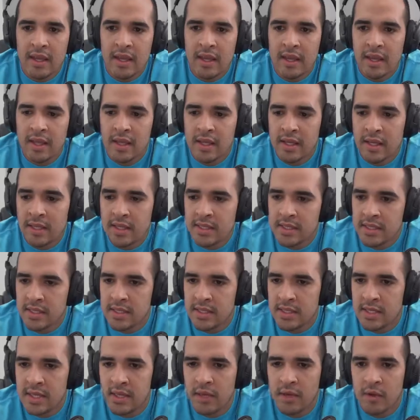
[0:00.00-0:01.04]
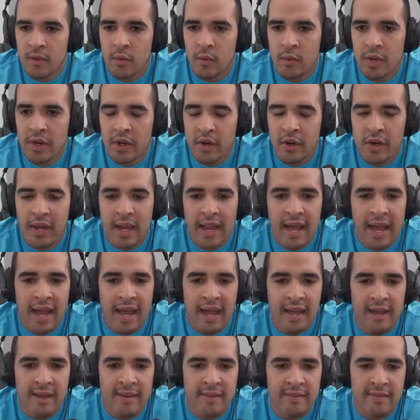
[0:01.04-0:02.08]
And we are
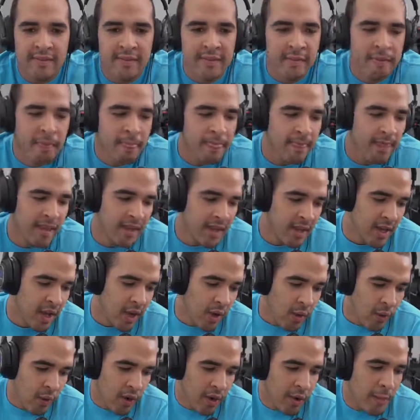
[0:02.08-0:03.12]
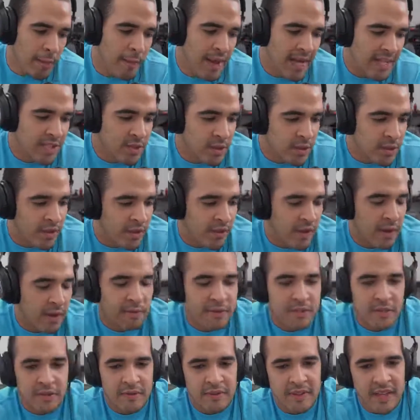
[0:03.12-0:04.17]
live. Welcome back to another
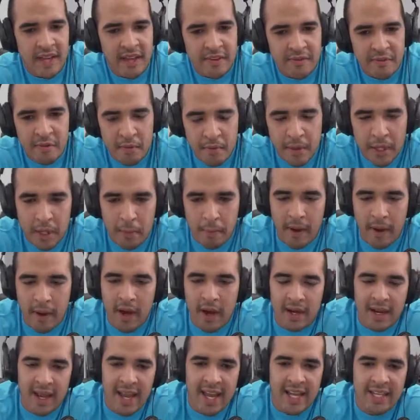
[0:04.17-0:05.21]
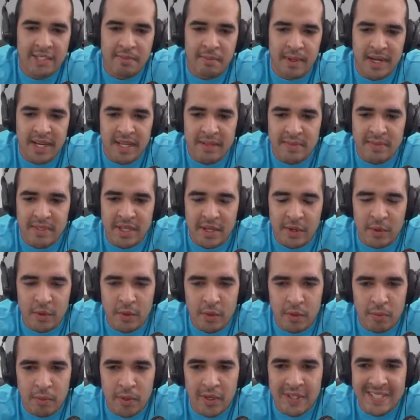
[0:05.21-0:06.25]
episode of the iFilmmaker podcast. My name is Ariel
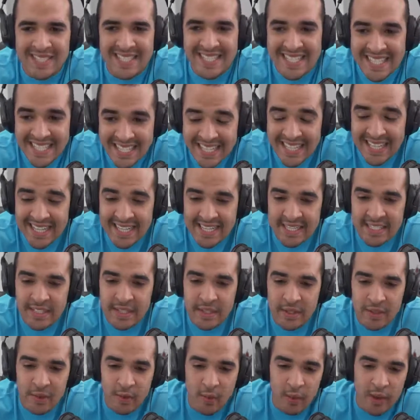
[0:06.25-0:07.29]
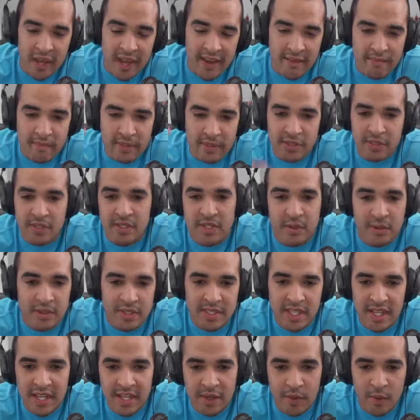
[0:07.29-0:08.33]
Martinez. We have Mr.
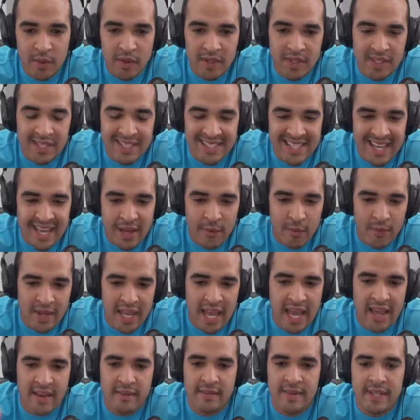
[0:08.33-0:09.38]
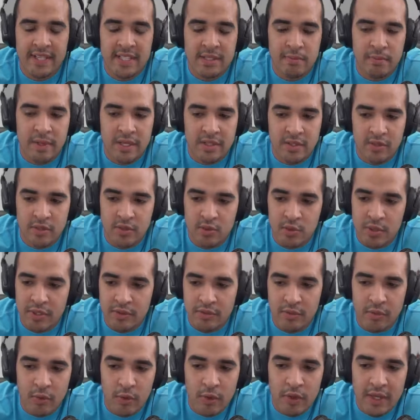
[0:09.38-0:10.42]
Cervatelli with us, and we have a special treat
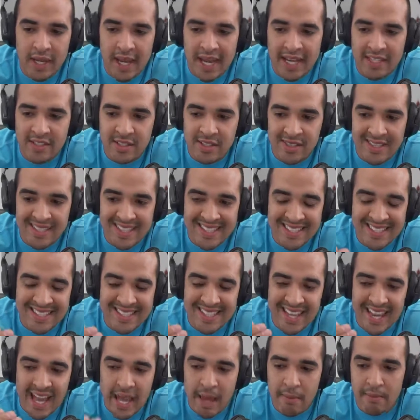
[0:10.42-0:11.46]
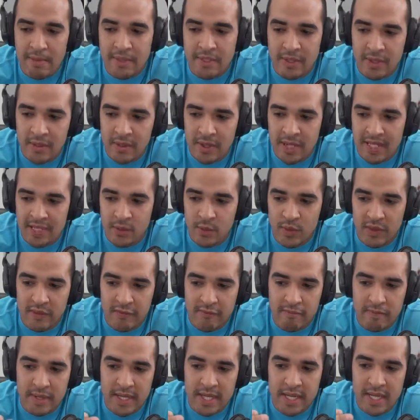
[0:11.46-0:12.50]
for you guys on this episode as
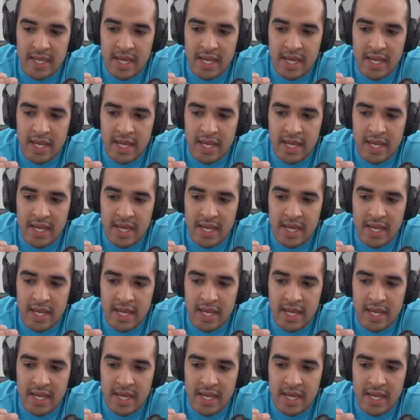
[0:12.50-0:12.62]
we've been